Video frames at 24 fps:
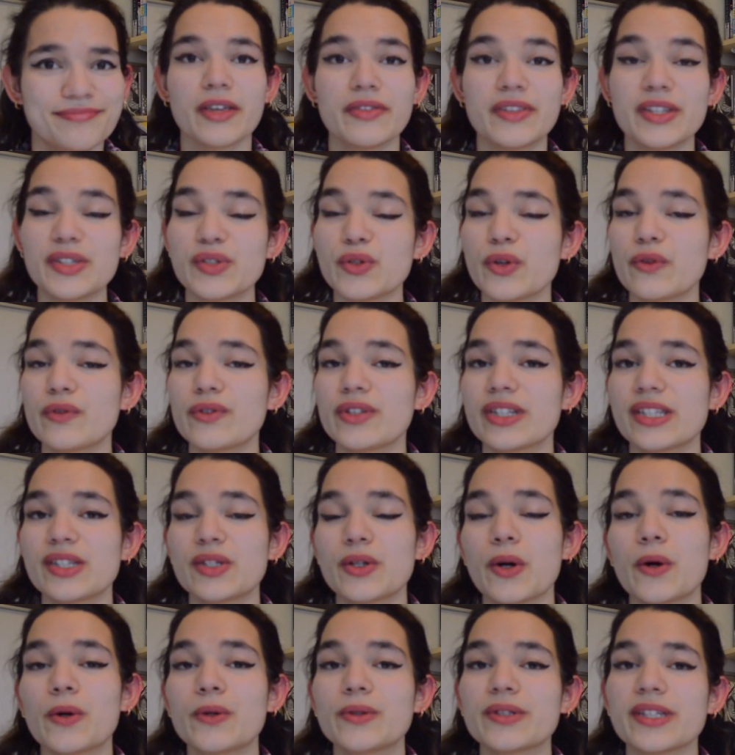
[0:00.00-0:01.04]
This novel is
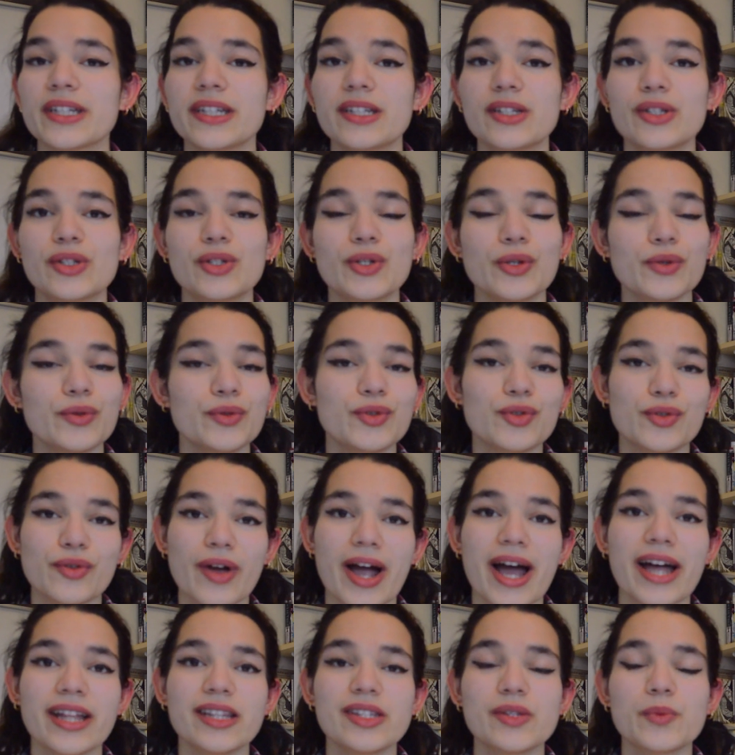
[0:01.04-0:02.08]
told in two
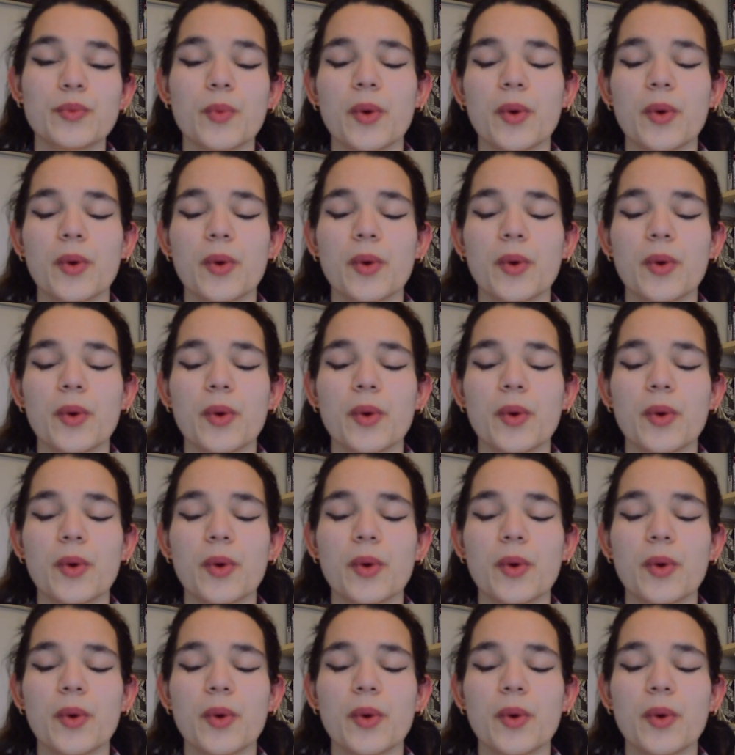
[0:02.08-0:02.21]
strands.